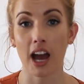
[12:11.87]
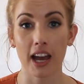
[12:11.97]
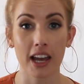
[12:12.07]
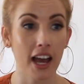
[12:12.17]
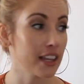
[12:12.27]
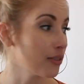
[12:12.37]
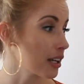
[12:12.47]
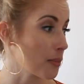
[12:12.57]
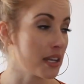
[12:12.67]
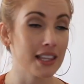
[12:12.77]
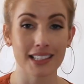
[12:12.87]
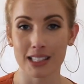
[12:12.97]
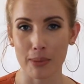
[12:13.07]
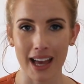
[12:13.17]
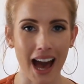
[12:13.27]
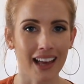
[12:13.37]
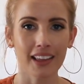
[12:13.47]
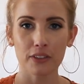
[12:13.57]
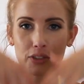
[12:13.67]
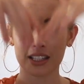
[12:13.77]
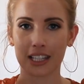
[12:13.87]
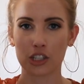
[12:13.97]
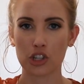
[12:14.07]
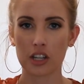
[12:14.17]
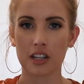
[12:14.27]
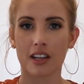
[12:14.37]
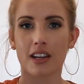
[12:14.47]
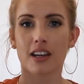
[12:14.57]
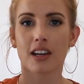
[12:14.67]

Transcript: I highly recommend it. This is my highlight for the kitchen.